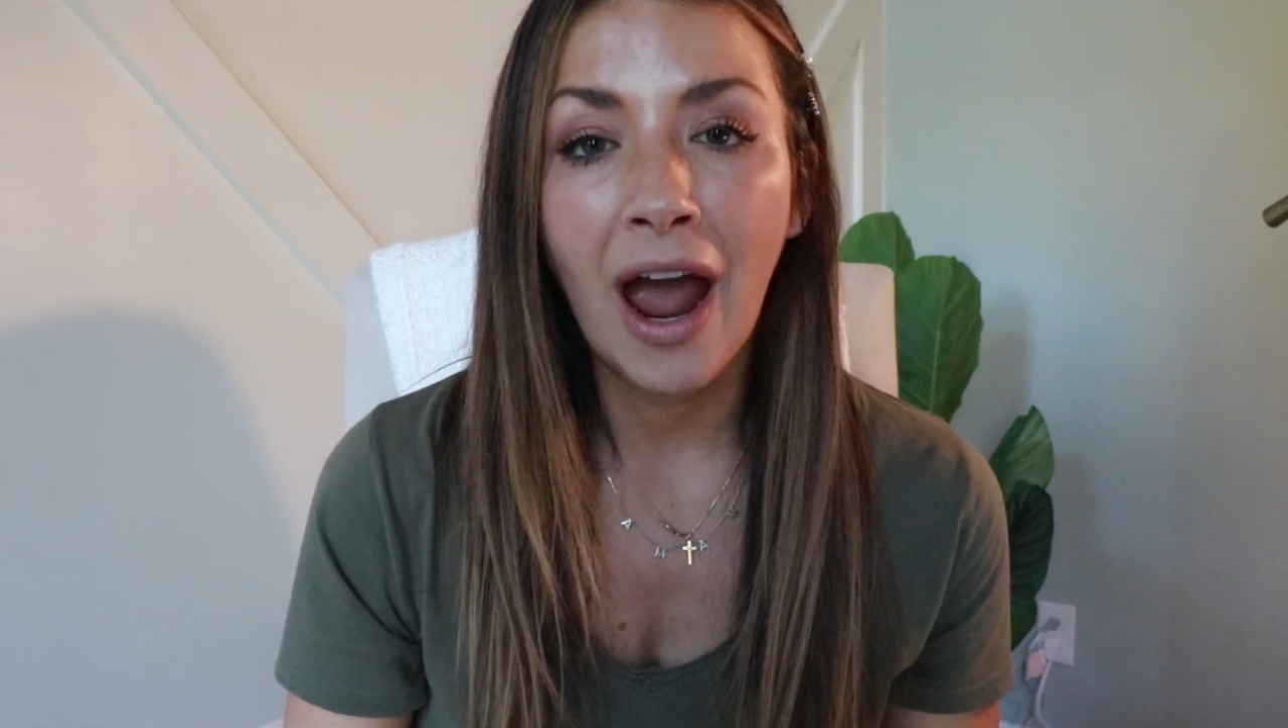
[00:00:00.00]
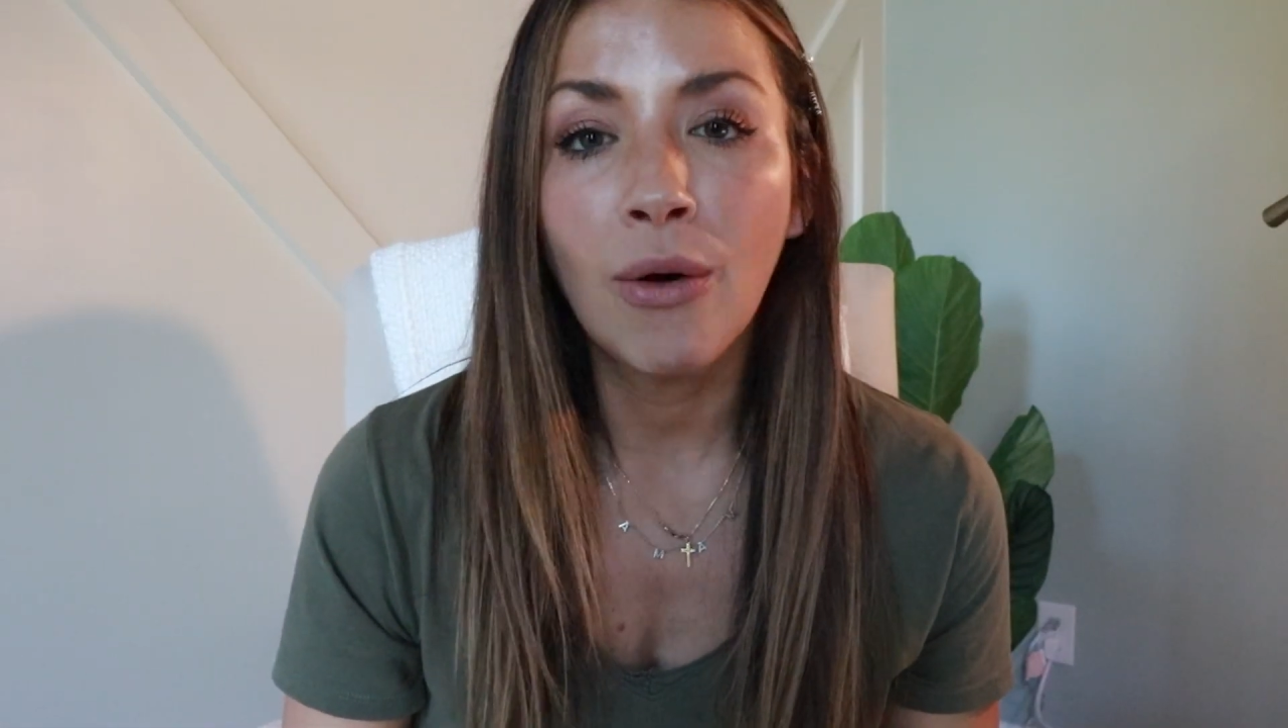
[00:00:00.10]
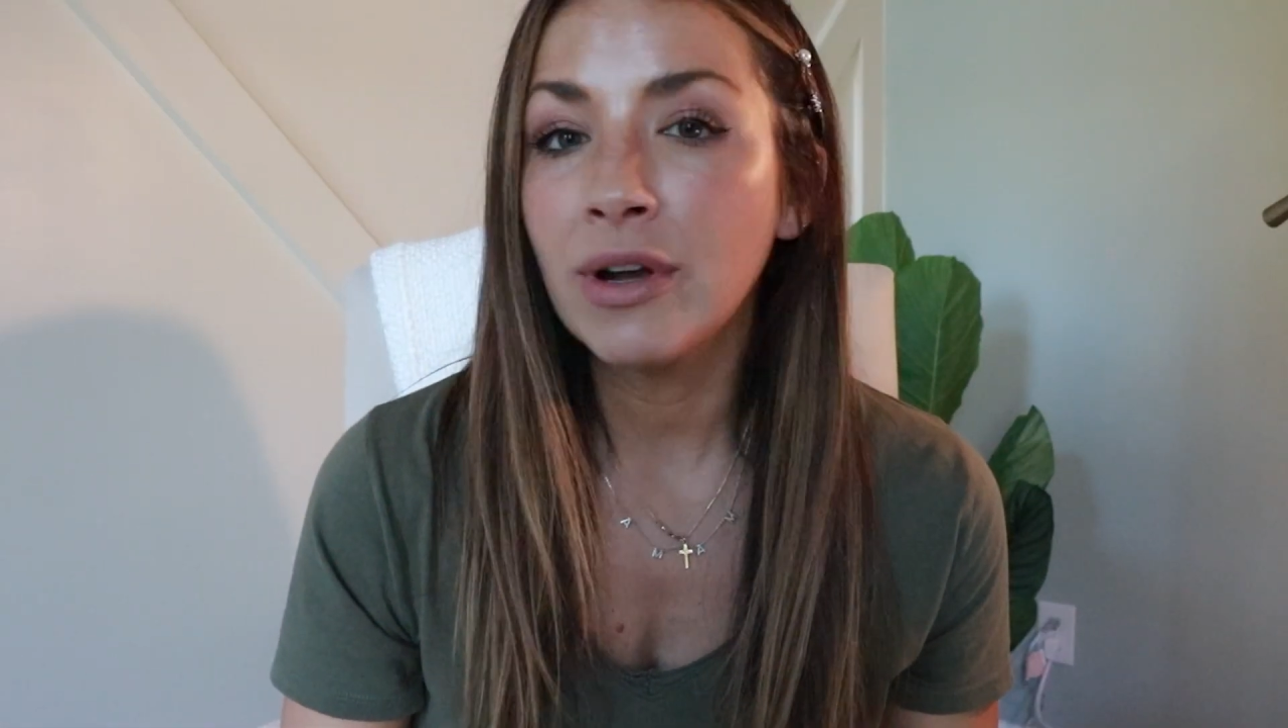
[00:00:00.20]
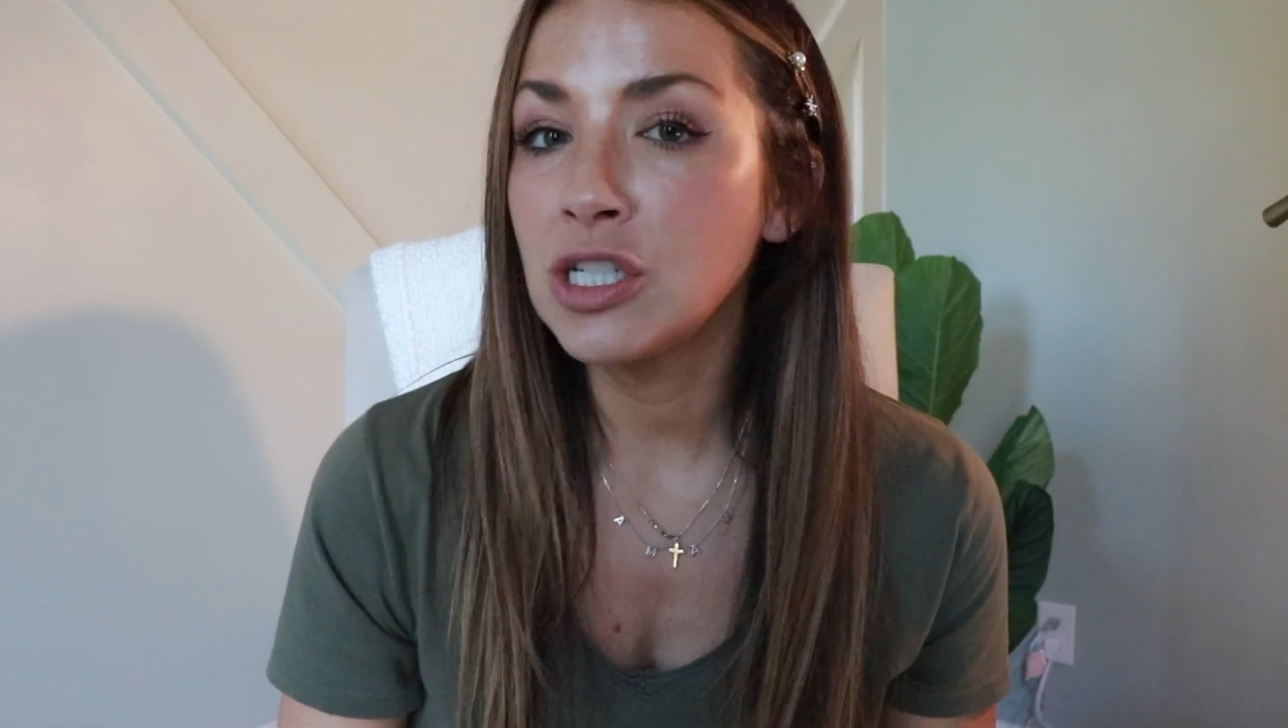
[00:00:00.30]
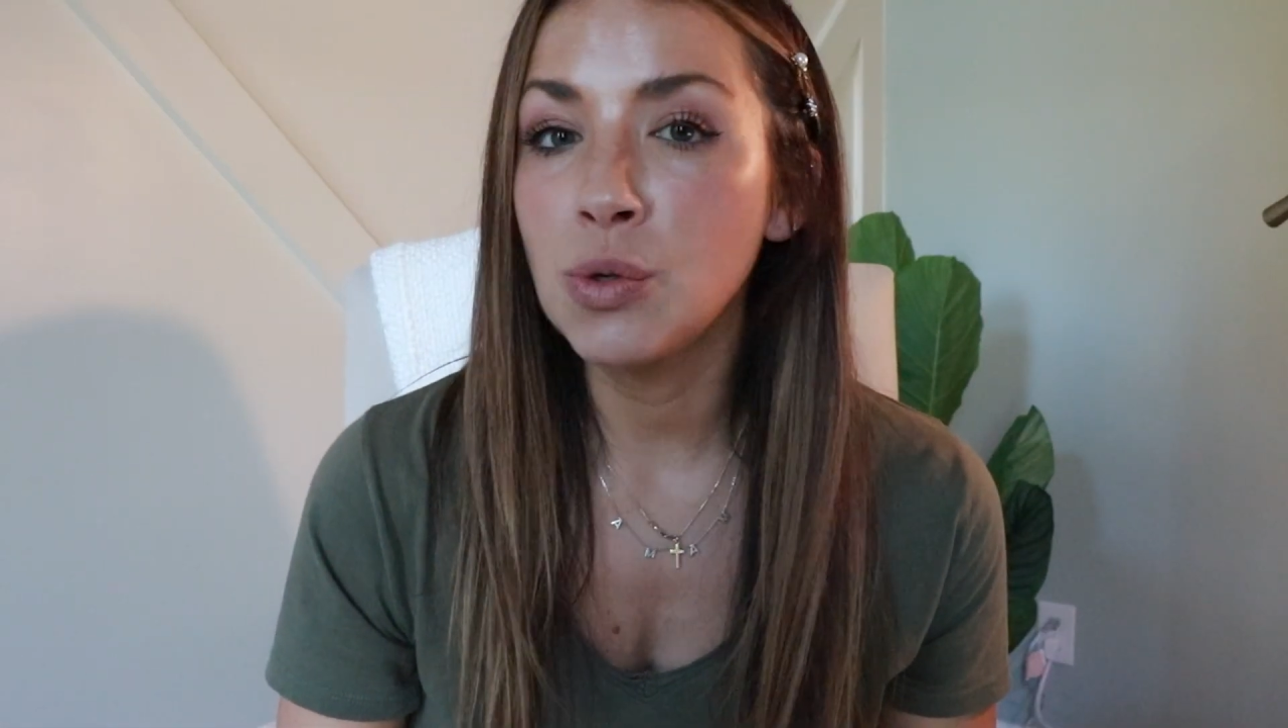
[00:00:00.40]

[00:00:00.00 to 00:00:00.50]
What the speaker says: out in